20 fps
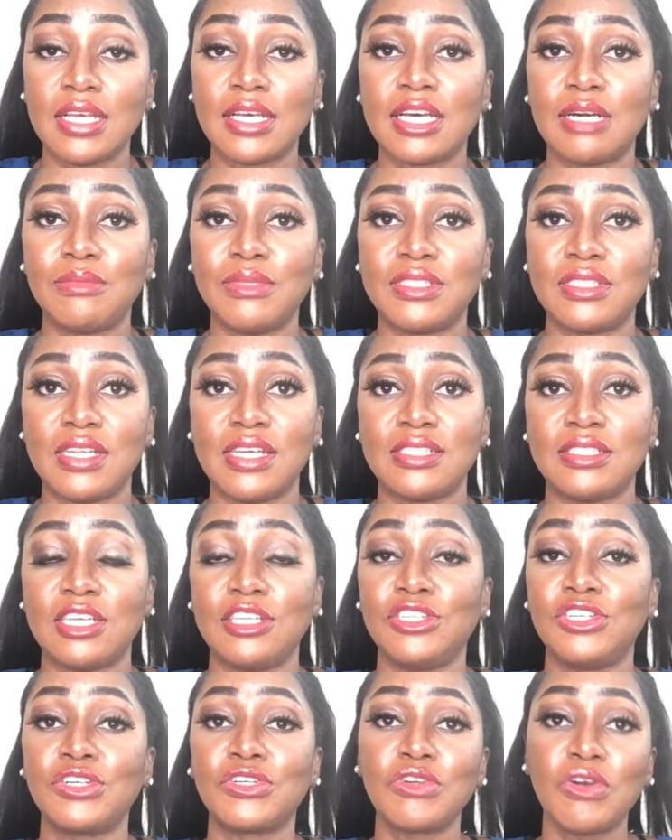is less than
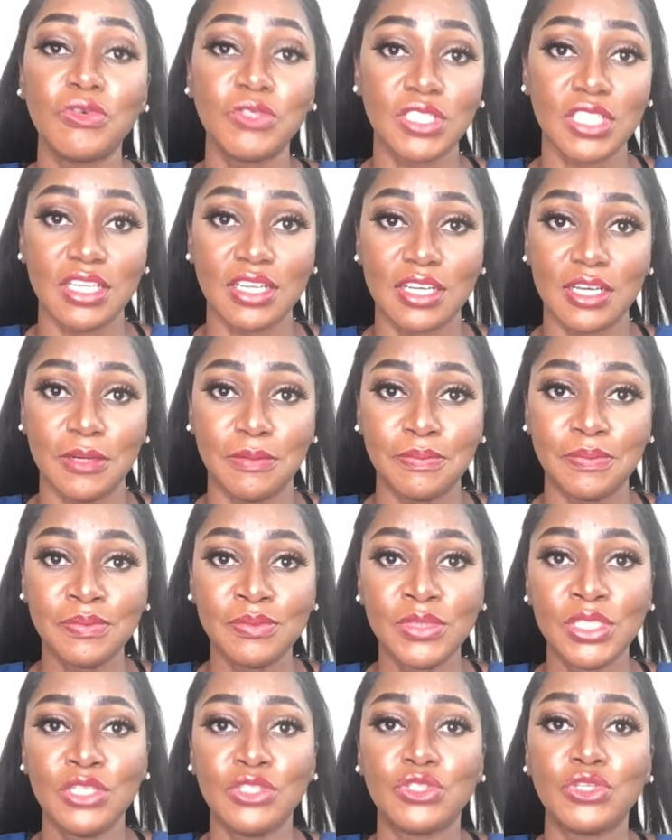your gross income.
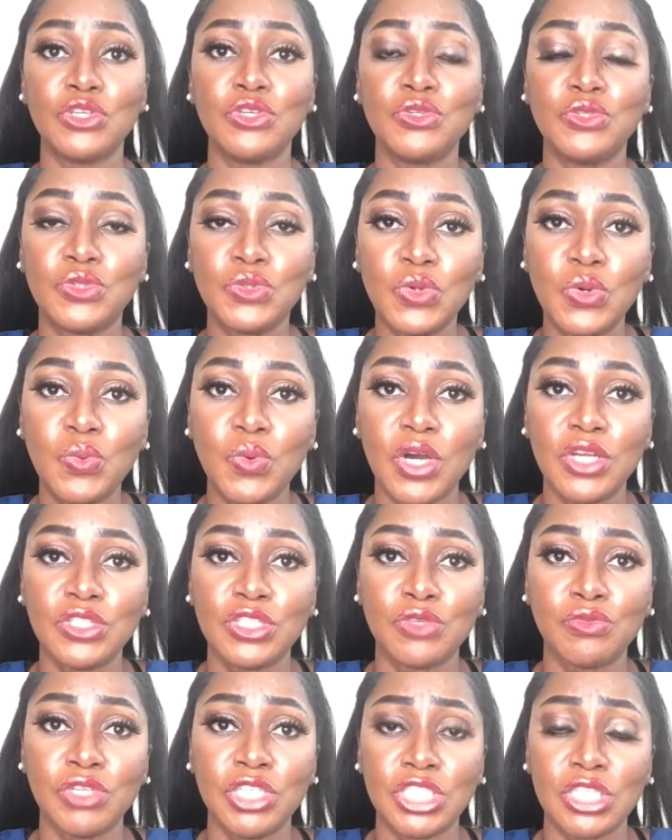So you do want to
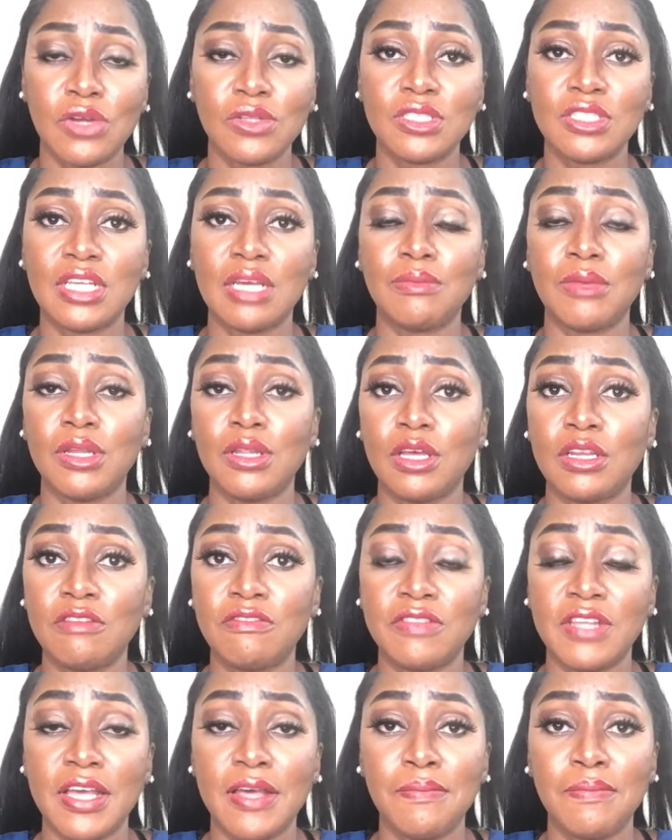reach out to them. A lot of
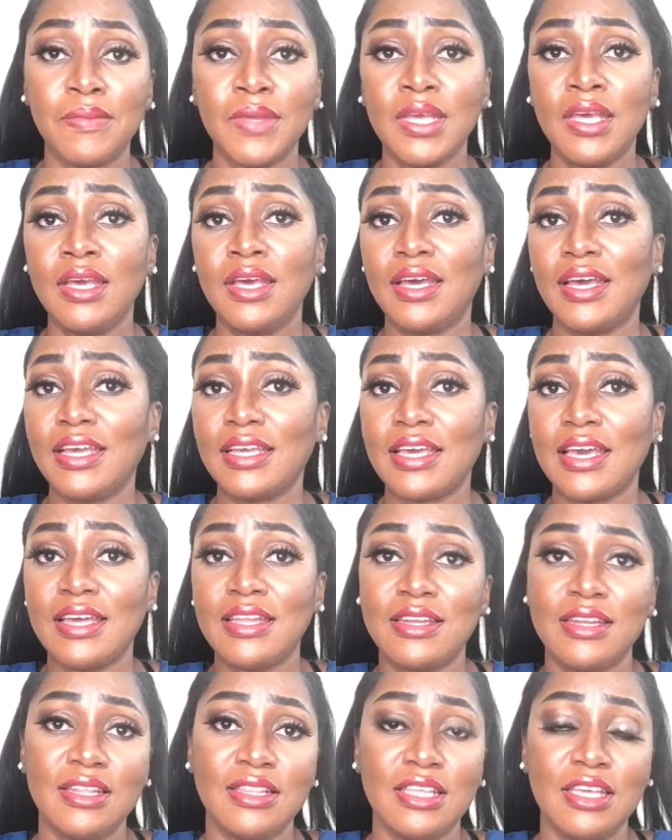them,
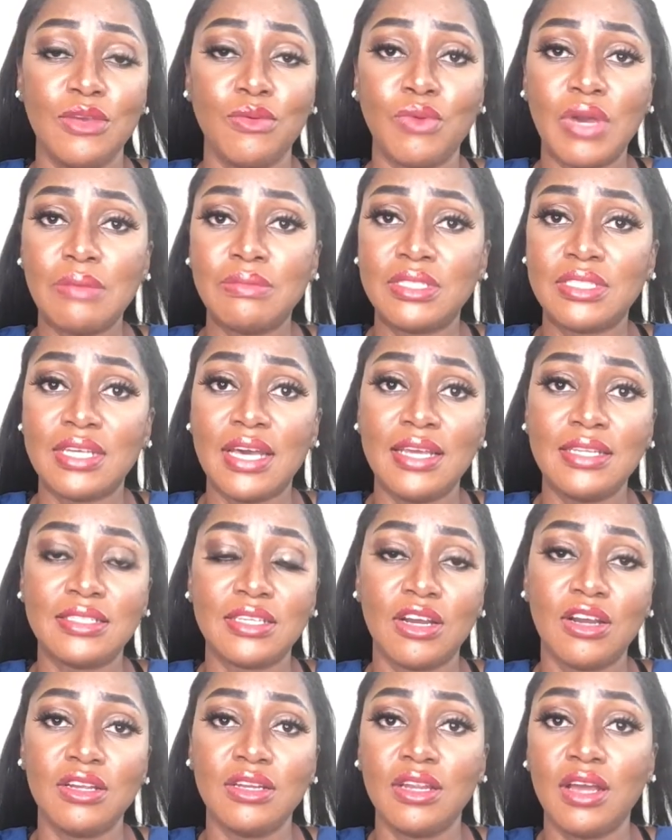again, the websites
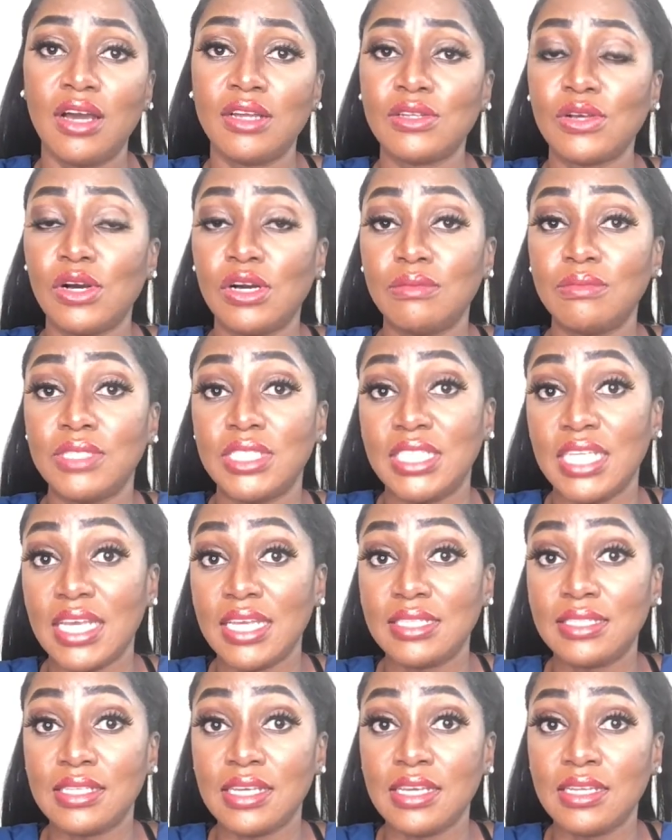are not
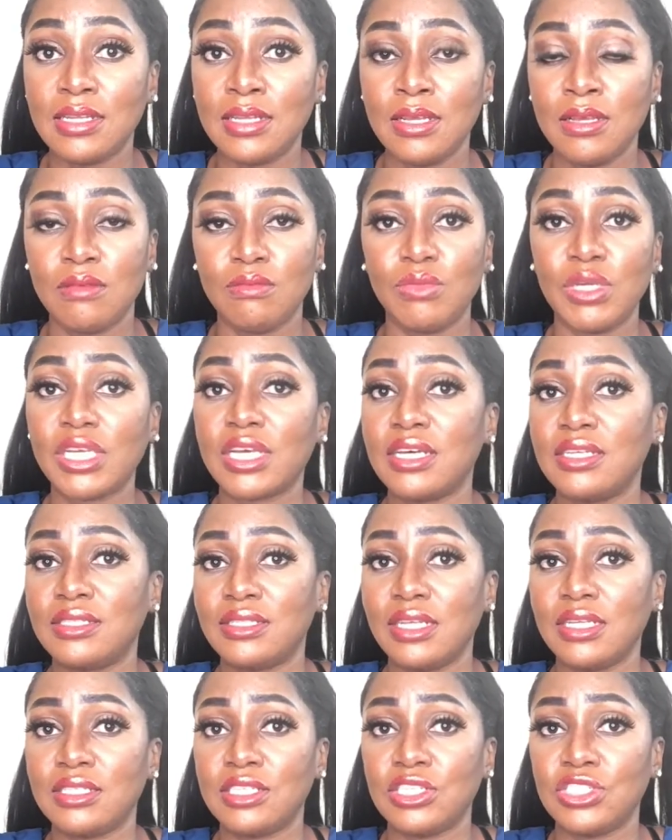updated because
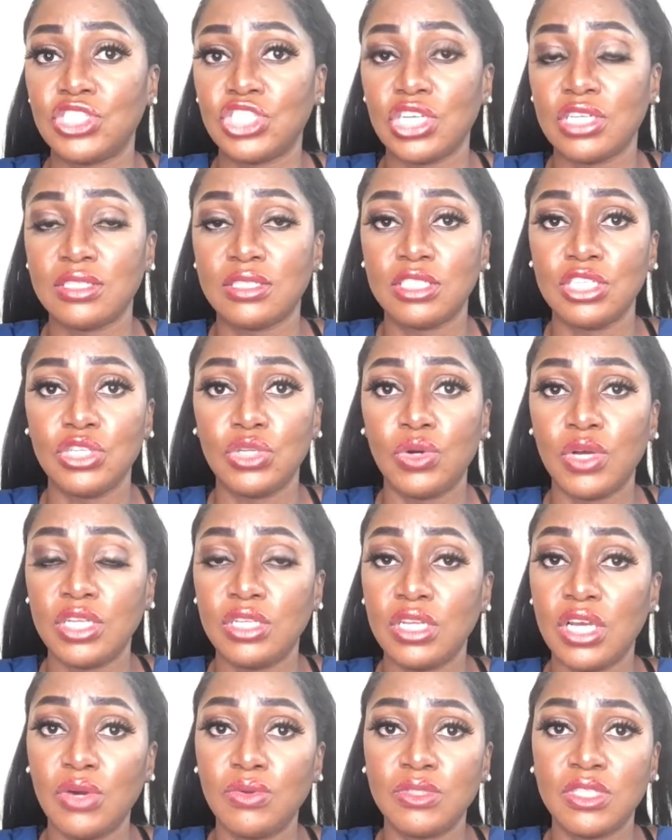this is just,
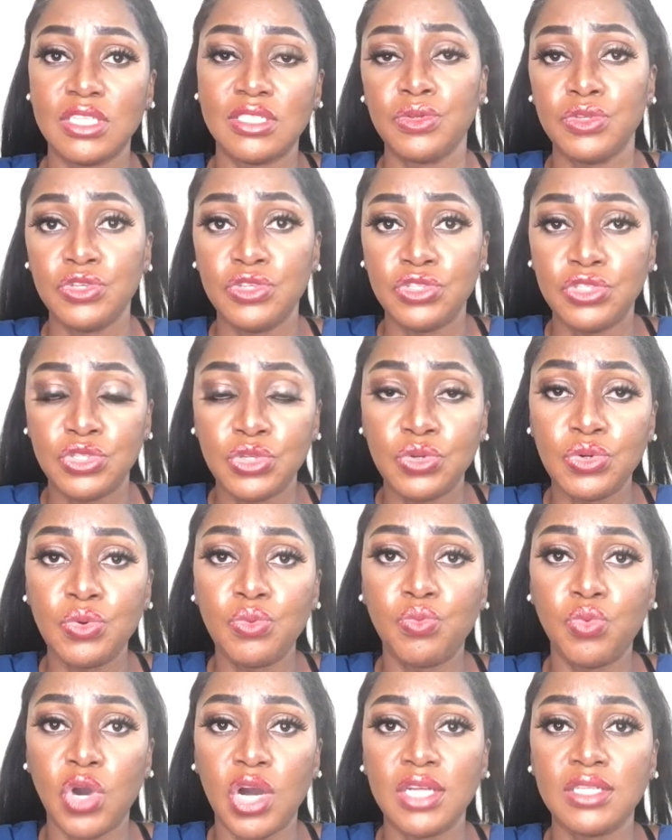announces. You do
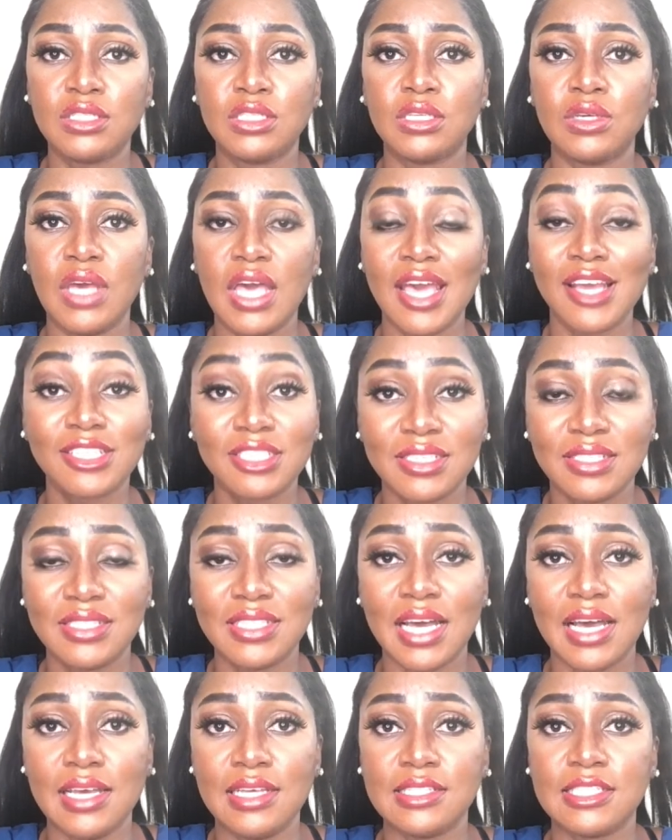want to
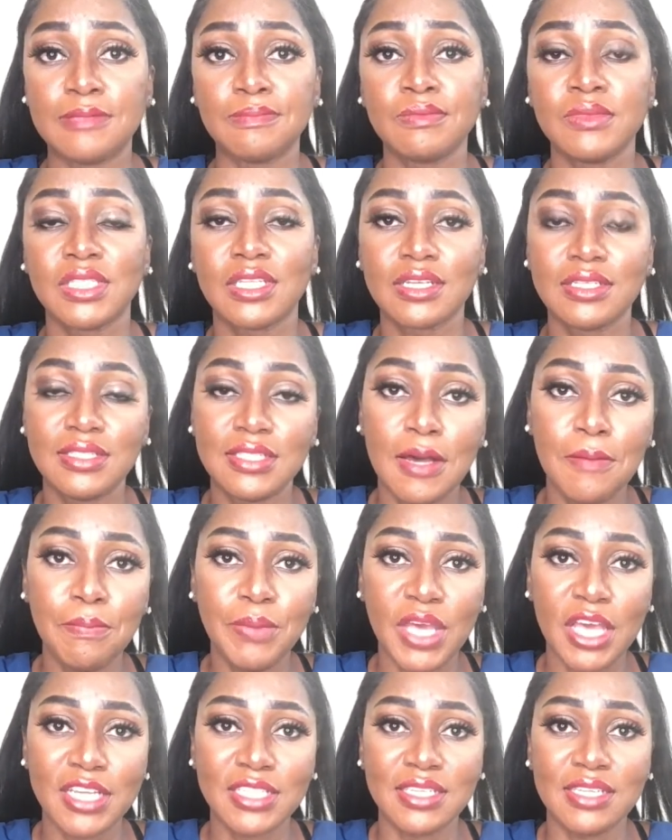exercise some
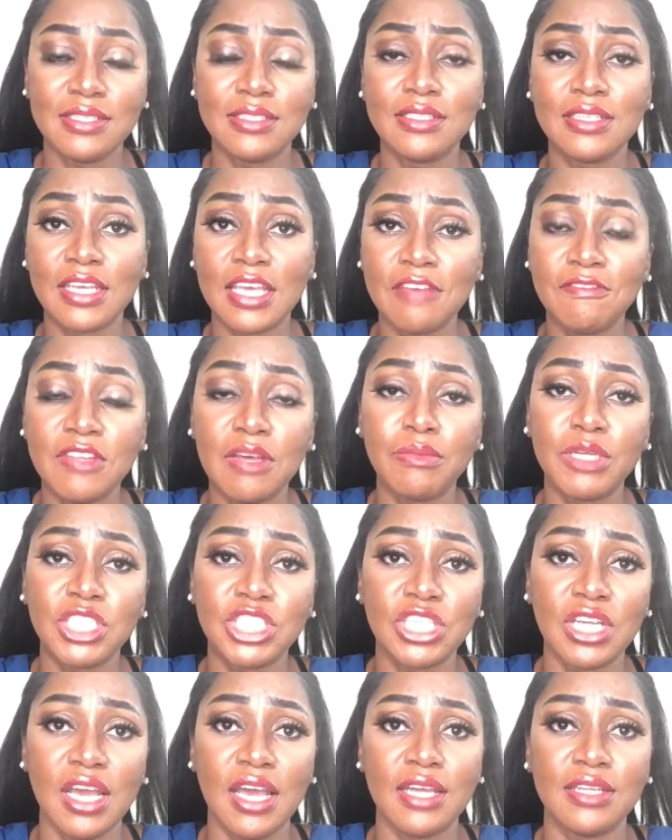patience, give them a
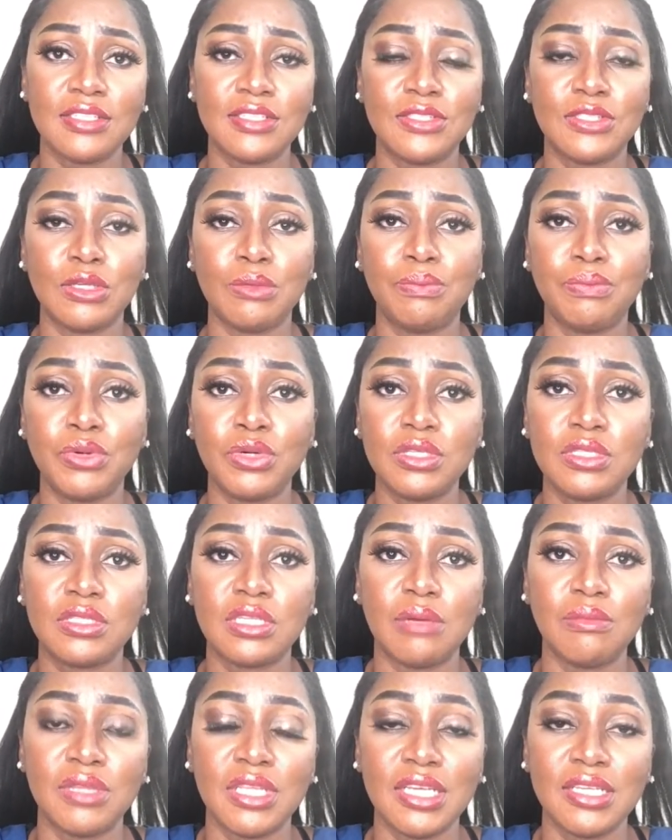chance to put
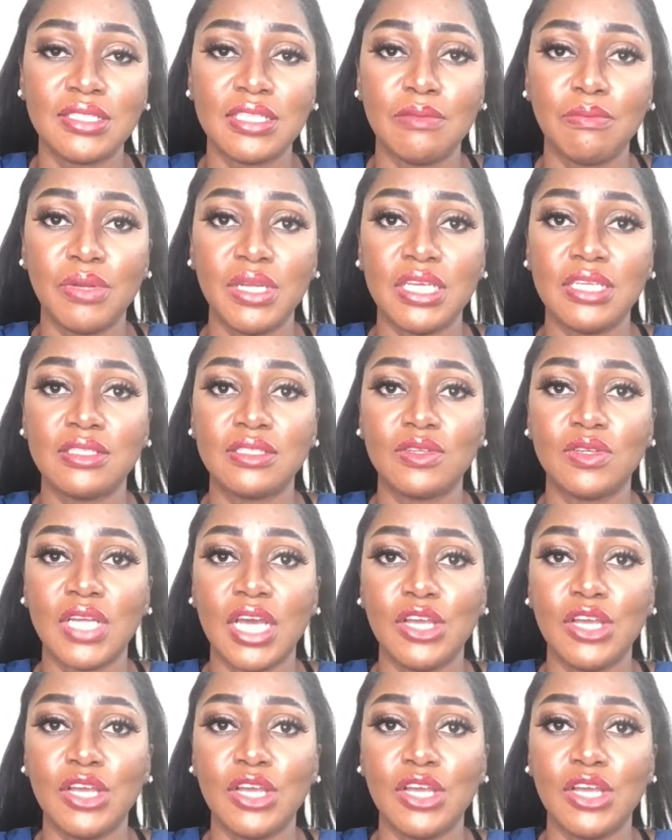some things in place so that